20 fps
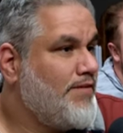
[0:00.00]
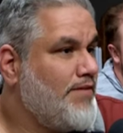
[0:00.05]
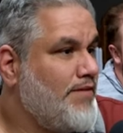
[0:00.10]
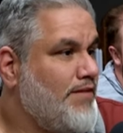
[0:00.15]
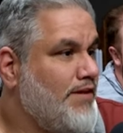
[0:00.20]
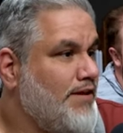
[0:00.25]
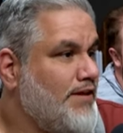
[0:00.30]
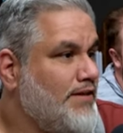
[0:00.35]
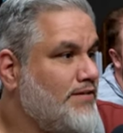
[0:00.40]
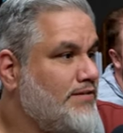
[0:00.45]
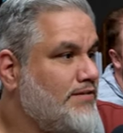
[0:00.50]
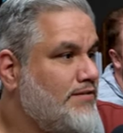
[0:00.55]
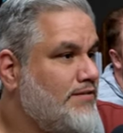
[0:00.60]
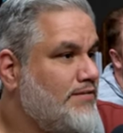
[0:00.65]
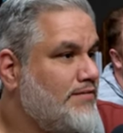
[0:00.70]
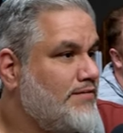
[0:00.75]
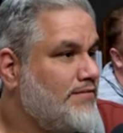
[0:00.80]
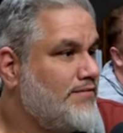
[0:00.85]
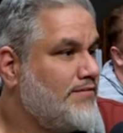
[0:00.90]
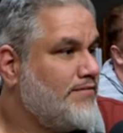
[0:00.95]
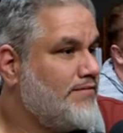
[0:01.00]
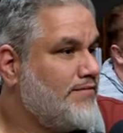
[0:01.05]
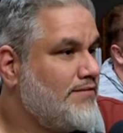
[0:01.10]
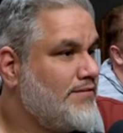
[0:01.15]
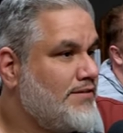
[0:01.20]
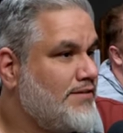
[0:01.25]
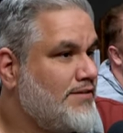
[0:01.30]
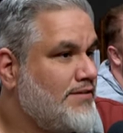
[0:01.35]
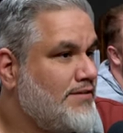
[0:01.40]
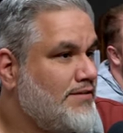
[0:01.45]
This
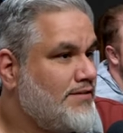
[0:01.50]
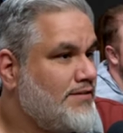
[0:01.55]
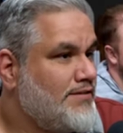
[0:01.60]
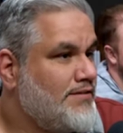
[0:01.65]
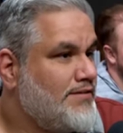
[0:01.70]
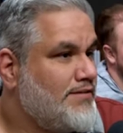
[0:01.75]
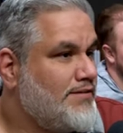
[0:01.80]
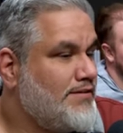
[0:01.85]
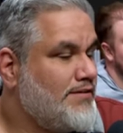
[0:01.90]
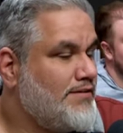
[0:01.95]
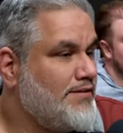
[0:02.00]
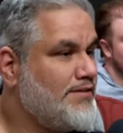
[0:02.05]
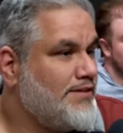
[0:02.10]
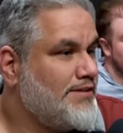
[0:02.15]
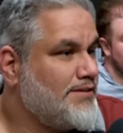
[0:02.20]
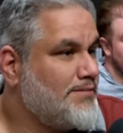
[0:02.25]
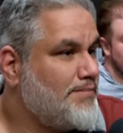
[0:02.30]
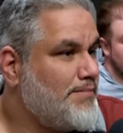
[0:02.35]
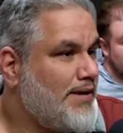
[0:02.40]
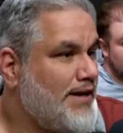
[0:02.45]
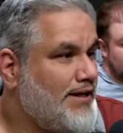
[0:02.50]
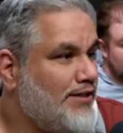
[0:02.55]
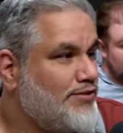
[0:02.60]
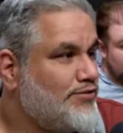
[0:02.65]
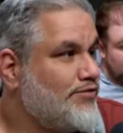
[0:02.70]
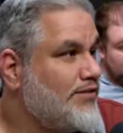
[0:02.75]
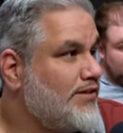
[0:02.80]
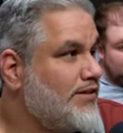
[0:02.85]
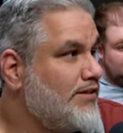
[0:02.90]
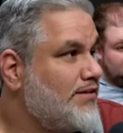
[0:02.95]
is
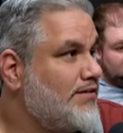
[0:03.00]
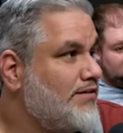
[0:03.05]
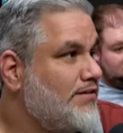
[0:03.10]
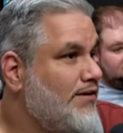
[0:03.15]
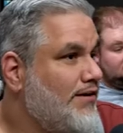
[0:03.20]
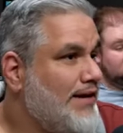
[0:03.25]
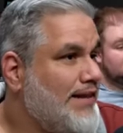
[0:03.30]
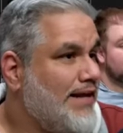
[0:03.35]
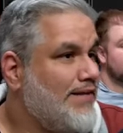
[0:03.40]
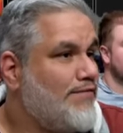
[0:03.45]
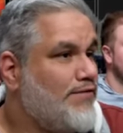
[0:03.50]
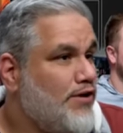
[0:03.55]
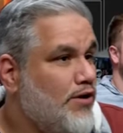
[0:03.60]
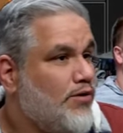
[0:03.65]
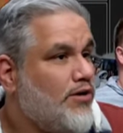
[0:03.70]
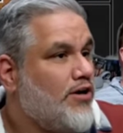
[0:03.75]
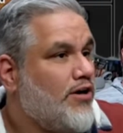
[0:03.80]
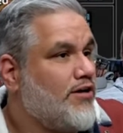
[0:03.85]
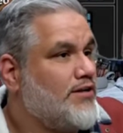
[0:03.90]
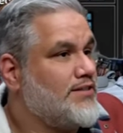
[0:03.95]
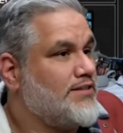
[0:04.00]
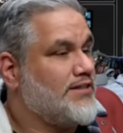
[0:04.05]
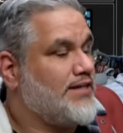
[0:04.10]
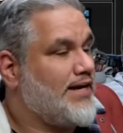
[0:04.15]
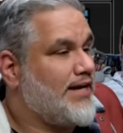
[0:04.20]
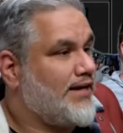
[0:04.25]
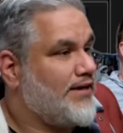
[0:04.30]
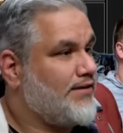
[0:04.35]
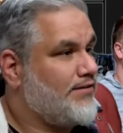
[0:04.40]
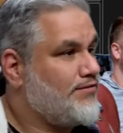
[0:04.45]
Patrick. Okay, they have no cards in
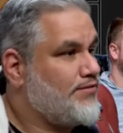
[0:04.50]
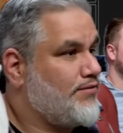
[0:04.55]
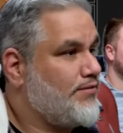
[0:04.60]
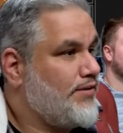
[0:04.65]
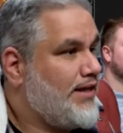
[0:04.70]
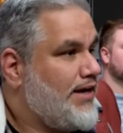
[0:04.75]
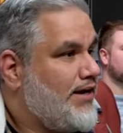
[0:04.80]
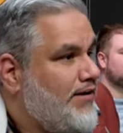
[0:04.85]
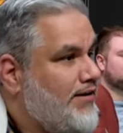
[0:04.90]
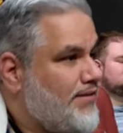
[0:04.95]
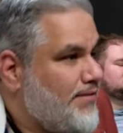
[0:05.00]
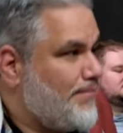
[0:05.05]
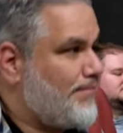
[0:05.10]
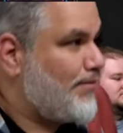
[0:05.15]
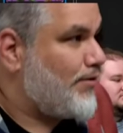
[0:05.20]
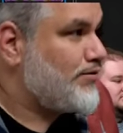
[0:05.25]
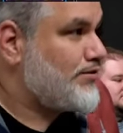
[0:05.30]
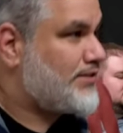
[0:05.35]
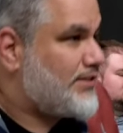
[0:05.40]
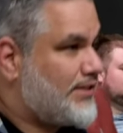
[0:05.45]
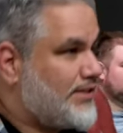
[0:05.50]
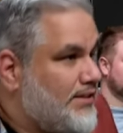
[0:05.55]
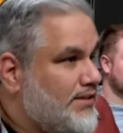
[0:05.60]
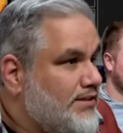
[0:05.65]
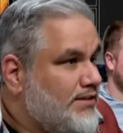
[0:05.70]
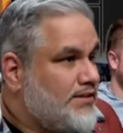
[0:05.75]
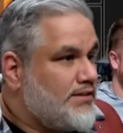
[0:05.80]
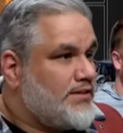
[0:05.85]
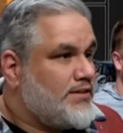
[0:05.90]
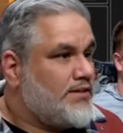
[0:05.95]
hand, so they are at the mercy
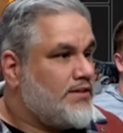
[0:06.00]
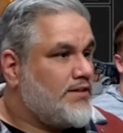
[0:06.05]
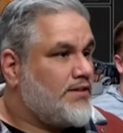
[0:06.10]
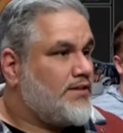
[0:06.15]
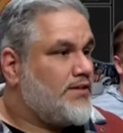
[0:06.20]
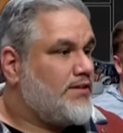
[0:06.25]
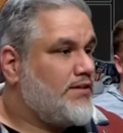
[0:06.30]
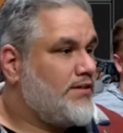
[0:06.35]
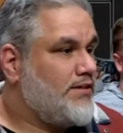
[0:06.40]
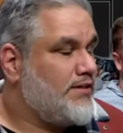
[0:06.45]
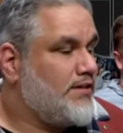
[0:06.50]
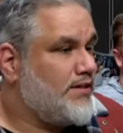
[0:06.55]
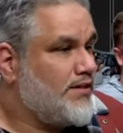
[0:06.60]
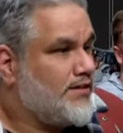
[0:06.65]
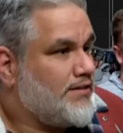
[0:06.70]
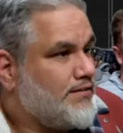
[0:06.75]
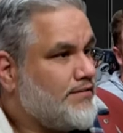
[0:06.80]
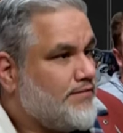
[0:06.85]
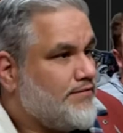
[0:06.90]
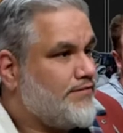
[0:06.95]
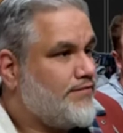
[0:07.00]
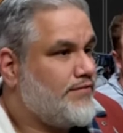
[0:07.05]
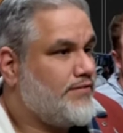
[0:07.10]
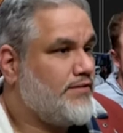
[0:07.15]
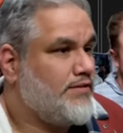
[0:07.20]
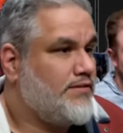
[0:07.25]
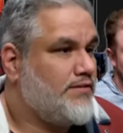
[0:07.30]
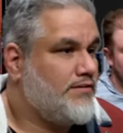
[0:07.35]
of.